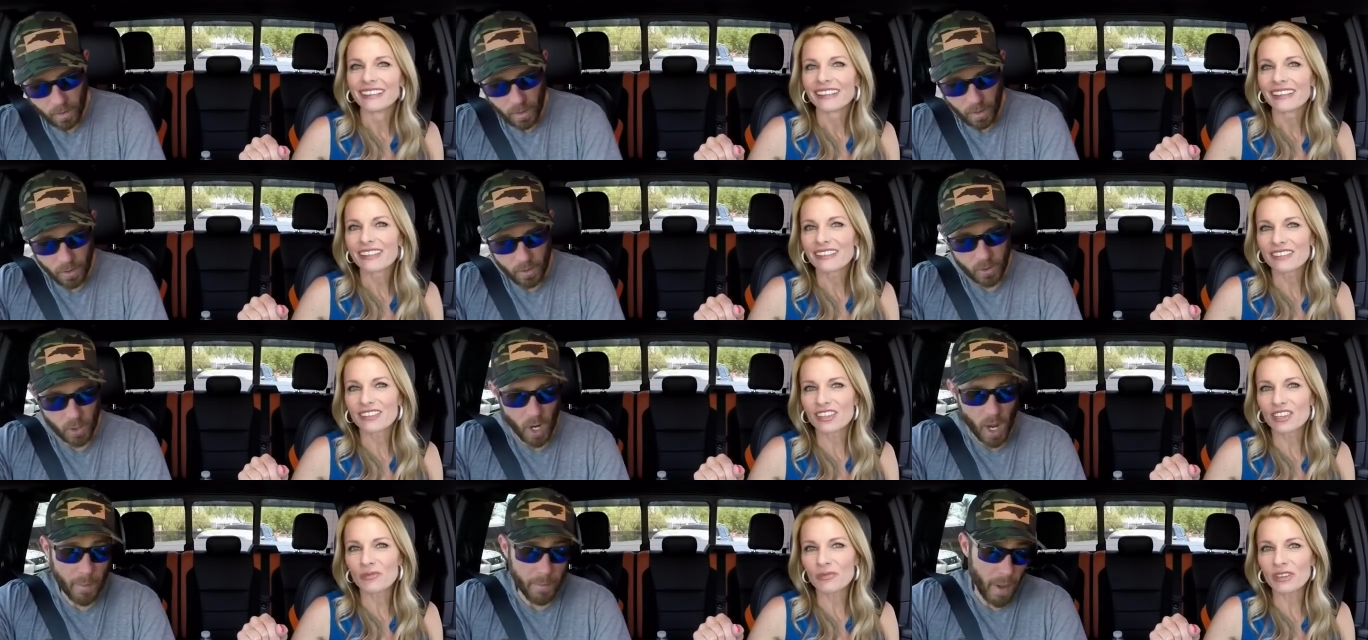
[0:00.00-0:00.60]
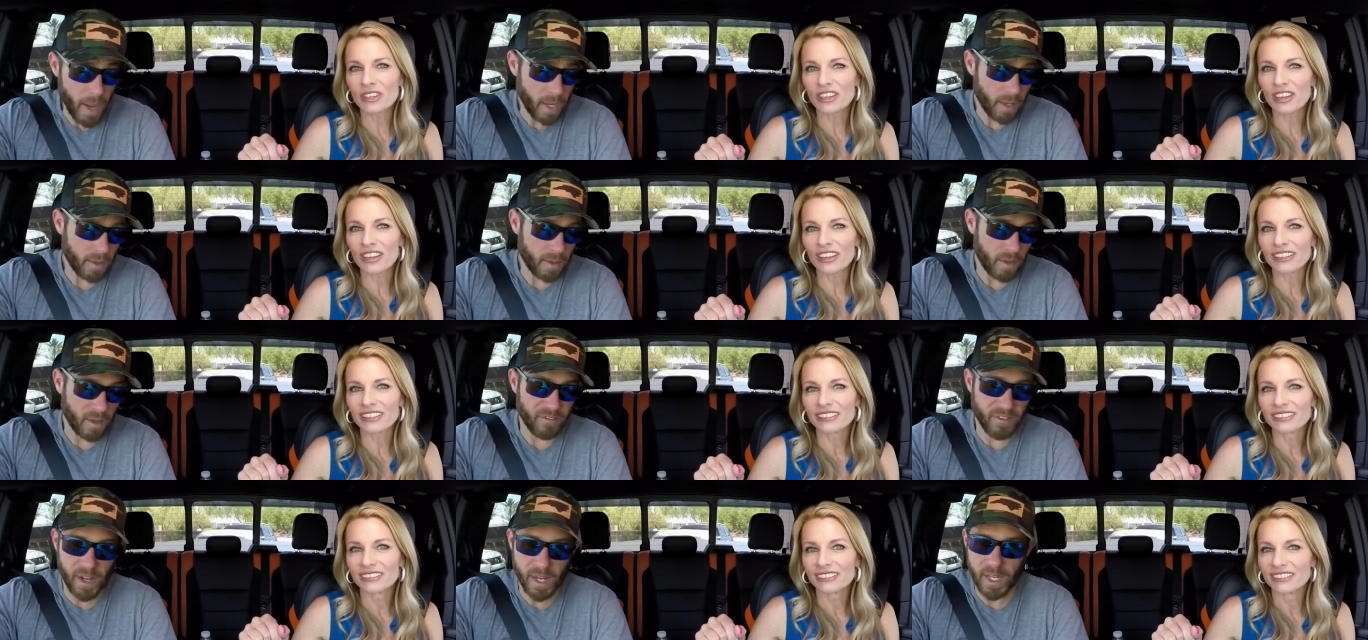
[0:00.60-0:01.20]
Speaker 1: so I might,
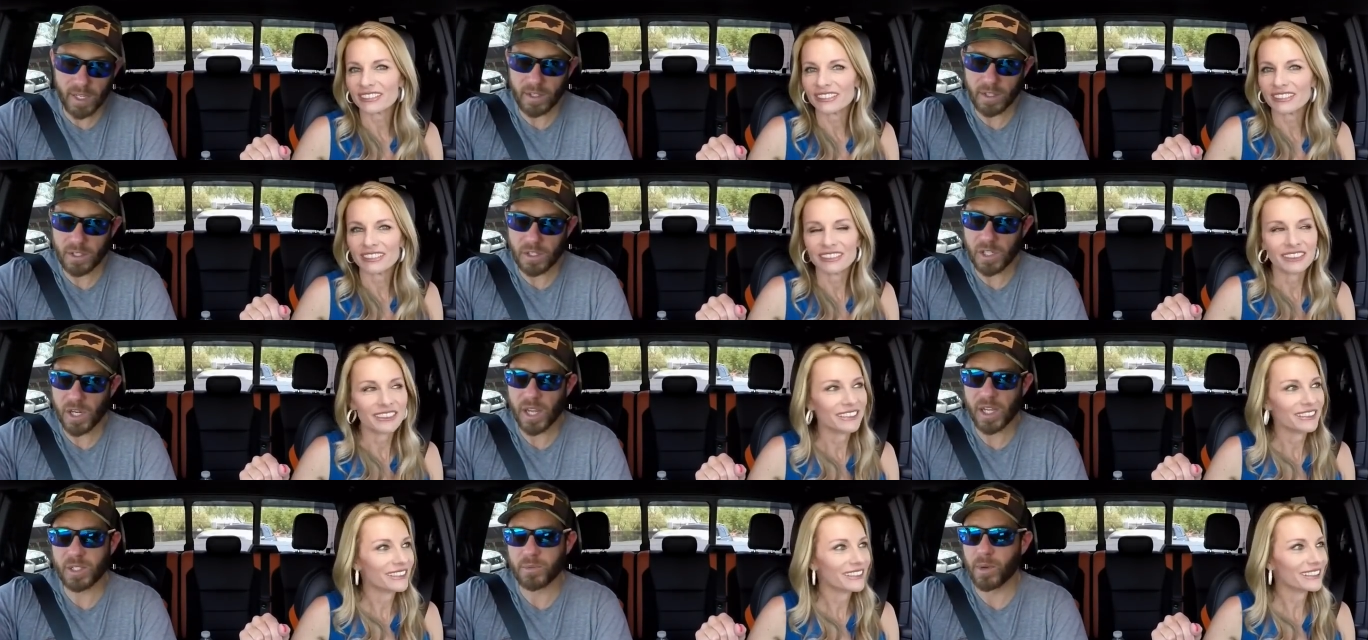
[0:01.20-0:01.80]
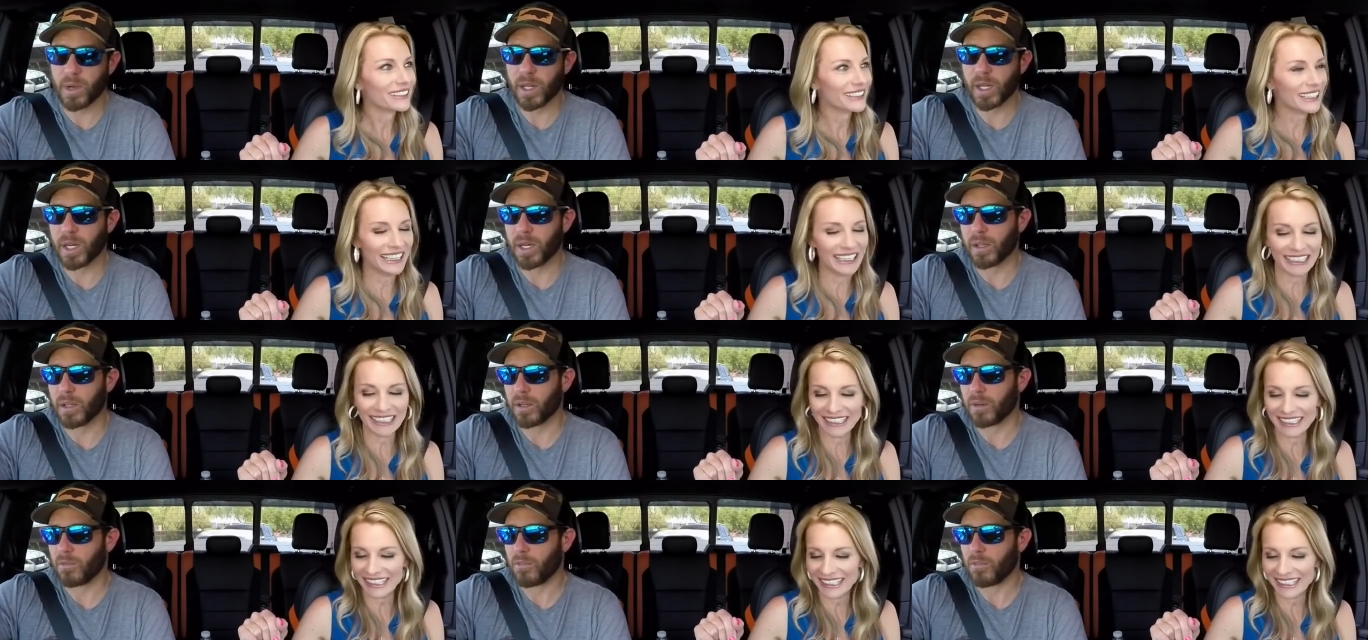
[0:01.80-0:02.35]
good. if I get the shakes by the end of the